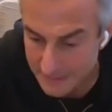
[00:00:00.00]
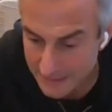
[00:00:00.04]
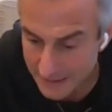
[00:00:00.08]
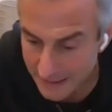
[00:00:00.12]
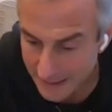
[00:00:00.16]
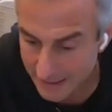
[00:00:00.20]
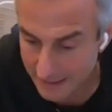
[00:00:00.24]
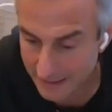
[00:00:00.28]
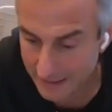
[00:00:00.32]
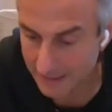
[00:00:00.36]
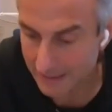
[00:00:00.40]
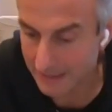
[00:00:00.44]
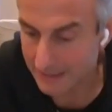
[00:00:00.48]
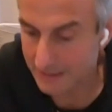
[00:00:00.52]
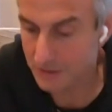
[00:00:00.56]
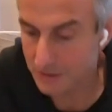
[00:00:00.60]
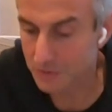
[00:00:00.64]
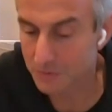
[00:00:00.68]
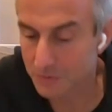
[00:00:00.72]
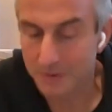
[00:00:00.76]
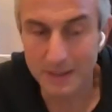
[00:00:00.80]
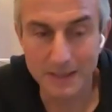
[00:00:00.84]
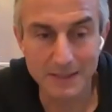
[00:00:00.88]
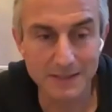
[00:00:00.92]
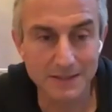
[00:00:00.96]
And I just
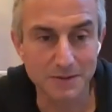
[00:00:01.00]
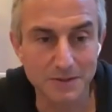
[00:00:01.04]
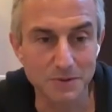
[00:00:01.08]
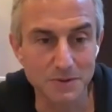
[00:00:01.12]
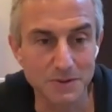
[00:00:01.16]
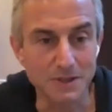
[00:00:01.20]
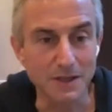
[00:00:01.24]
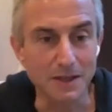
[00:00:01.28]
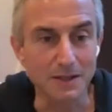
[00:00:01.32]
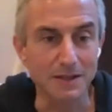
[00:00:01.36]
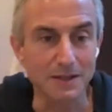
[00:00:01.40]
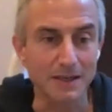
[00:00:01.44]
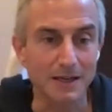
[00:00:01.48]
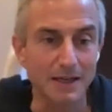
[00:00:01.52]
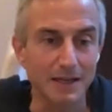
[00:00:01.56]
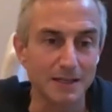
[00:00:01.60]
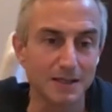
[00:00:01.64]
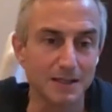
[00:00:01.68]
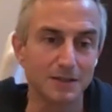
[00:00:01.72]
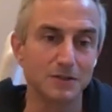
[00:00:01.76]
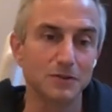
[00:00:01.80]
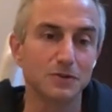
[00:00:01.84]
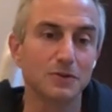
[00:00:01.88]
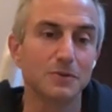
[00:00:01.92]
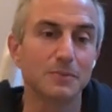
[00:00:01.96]
realized there was nothing I
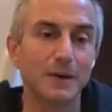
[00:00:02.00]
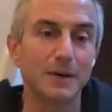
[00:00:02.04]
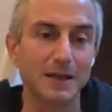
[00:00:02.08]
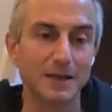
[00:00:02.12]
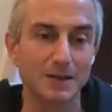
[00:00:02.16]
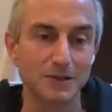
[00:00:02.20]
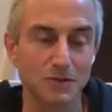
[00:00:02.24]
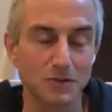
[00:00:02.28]
could do about it.